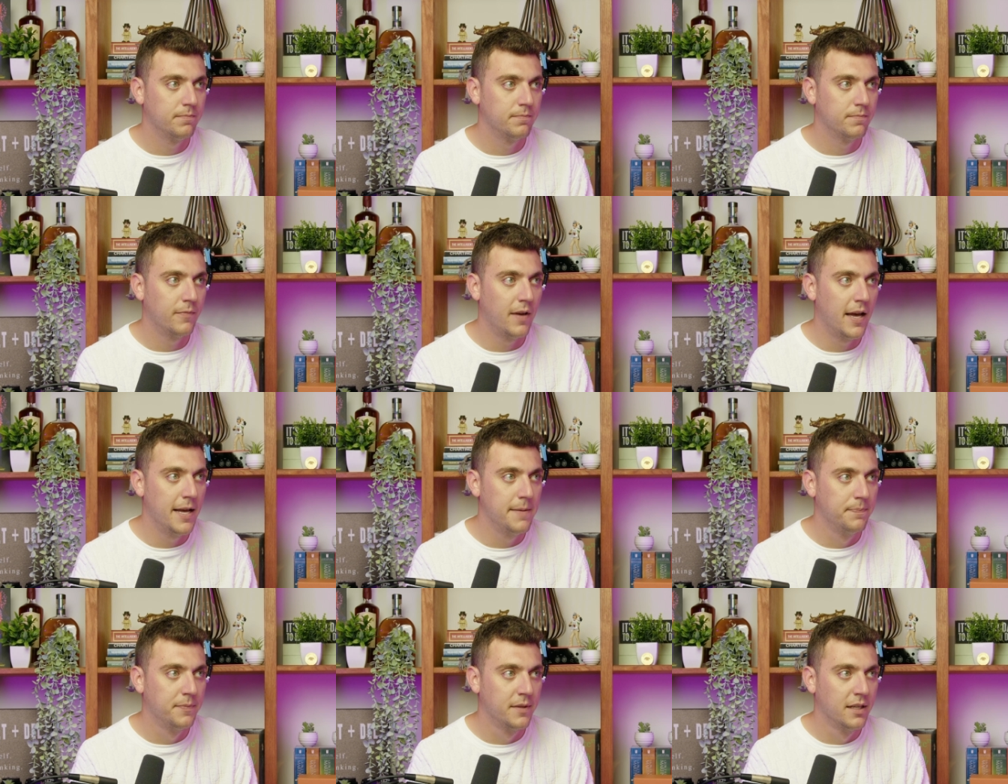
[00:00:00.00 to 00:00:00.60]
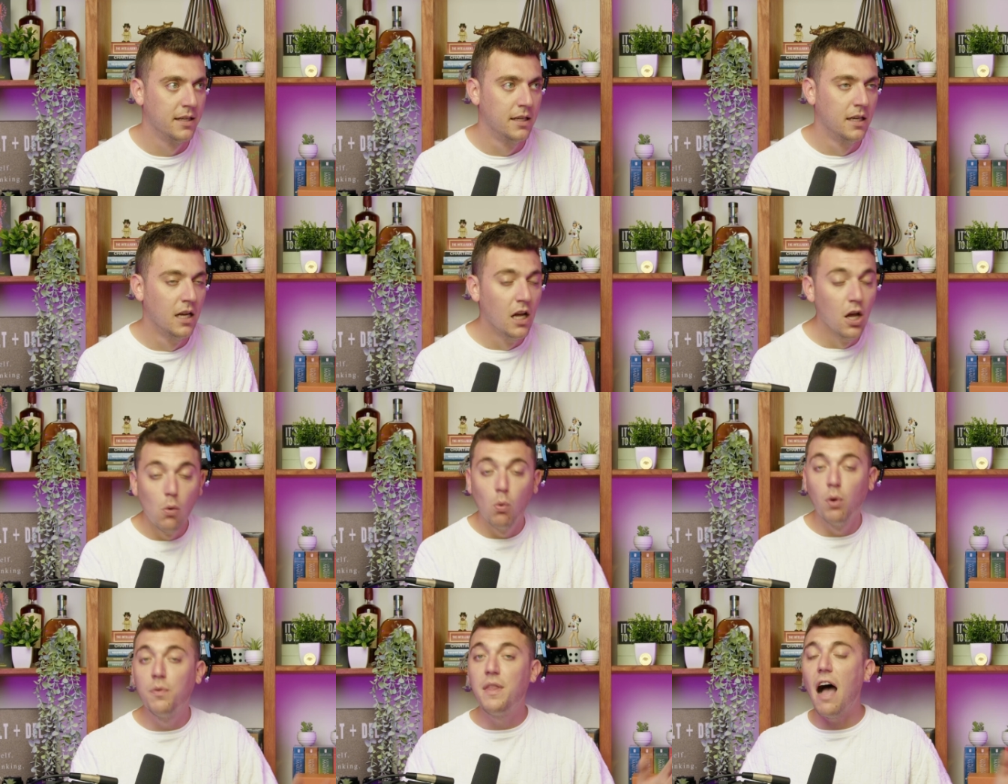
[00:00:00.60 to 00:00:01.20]
right?
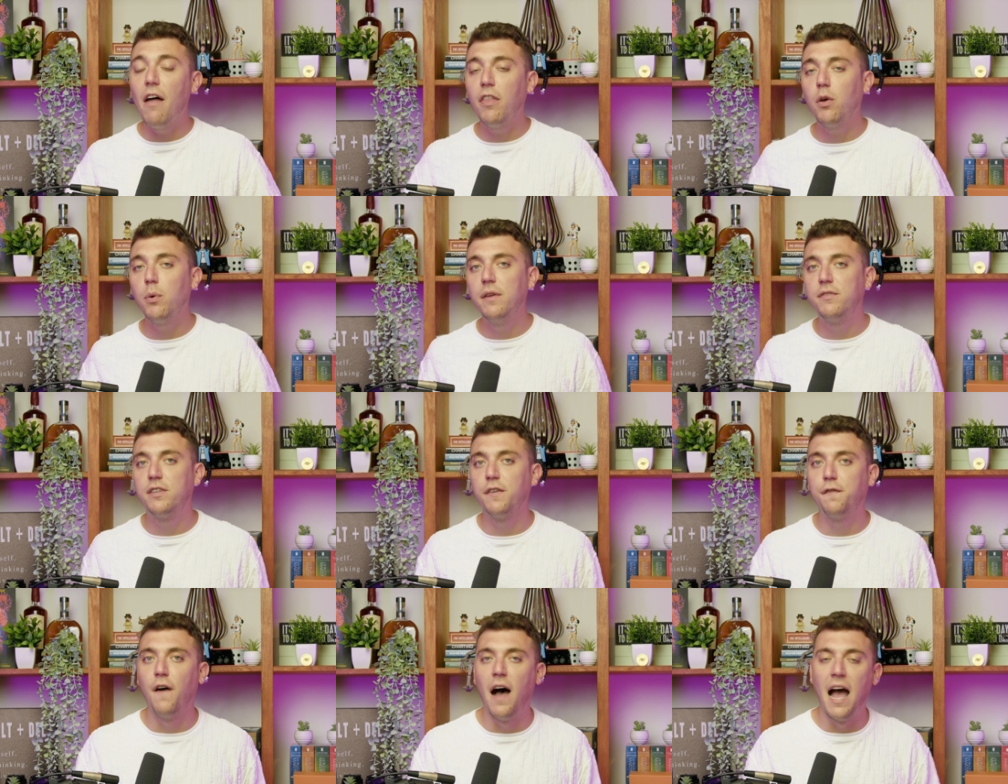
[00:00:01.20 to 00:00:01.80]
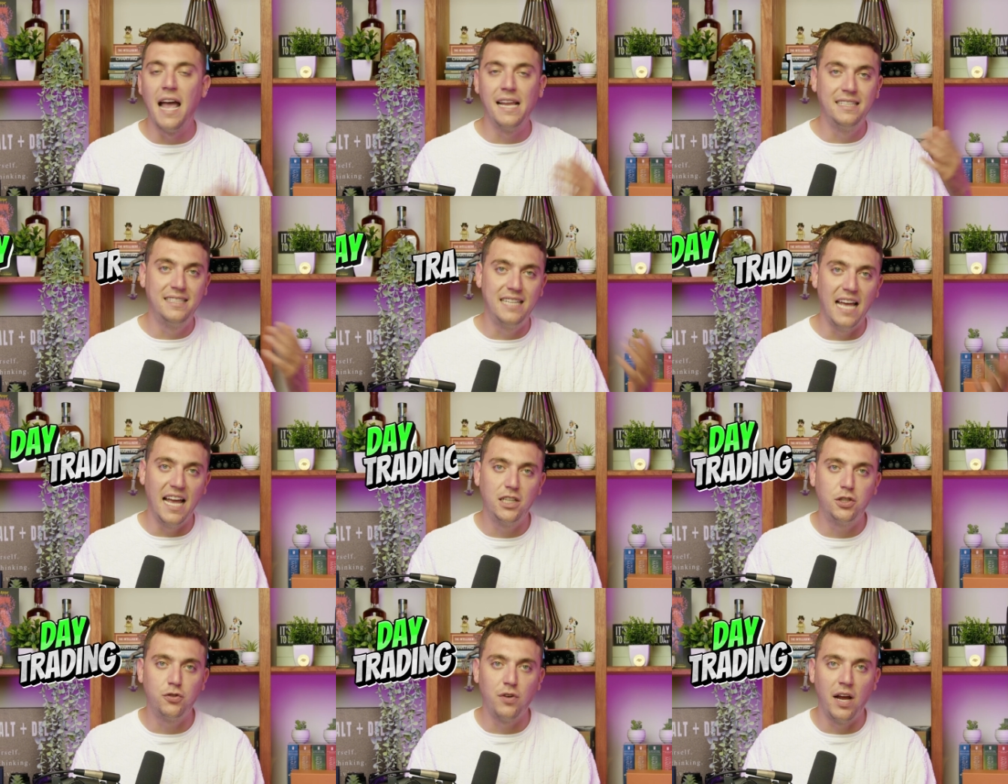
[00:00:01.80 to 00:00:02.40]
Well, now that we've defined
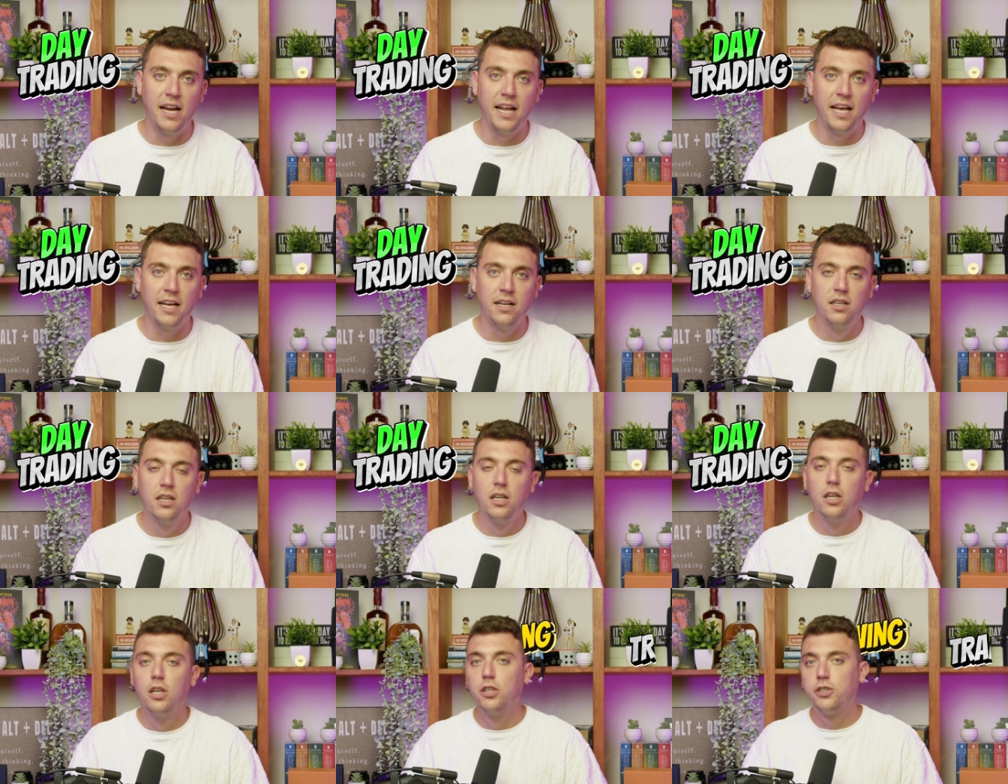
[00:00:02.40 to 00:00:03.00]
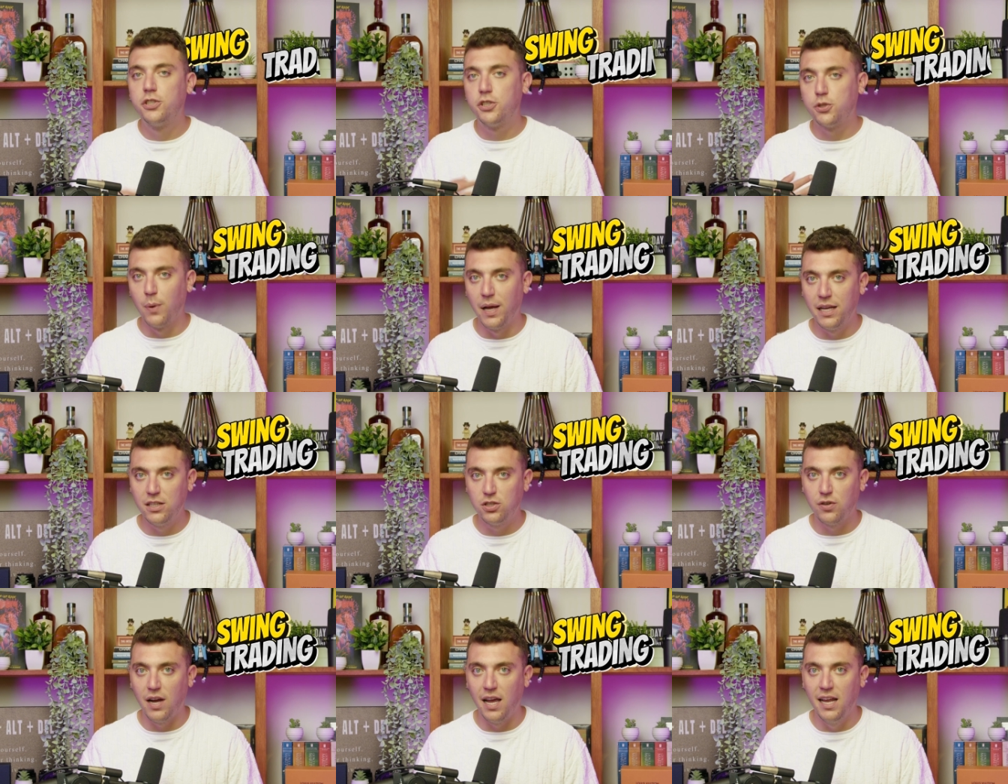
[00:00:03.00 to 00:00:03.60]
day trading, swing
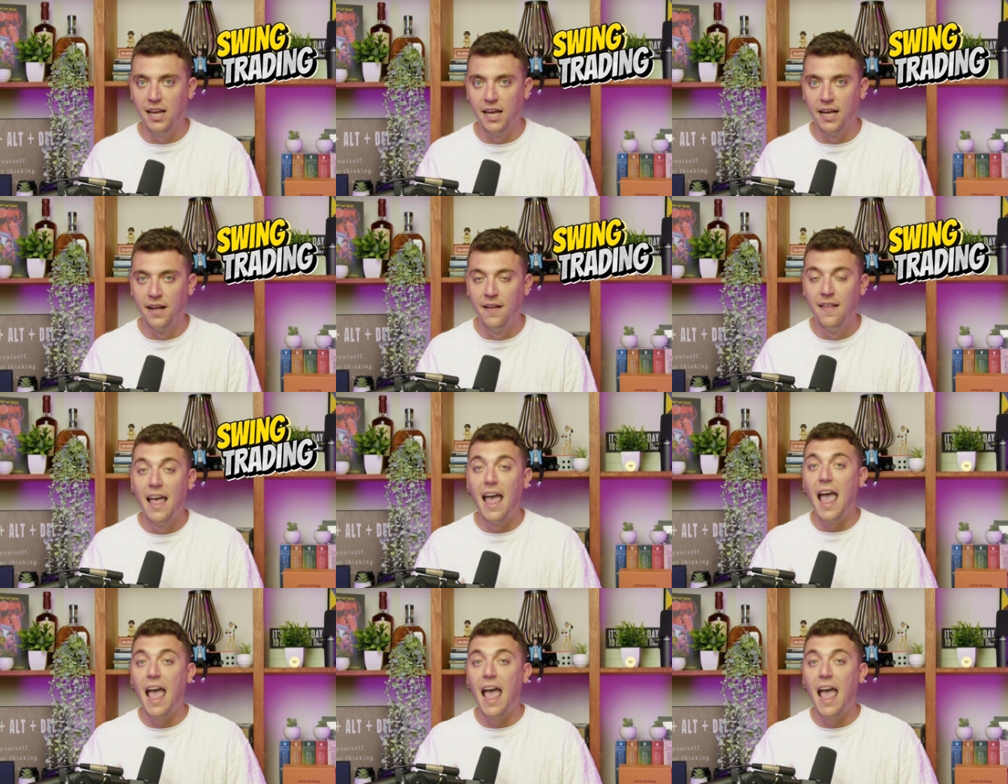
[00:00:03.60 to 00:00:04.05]
trading,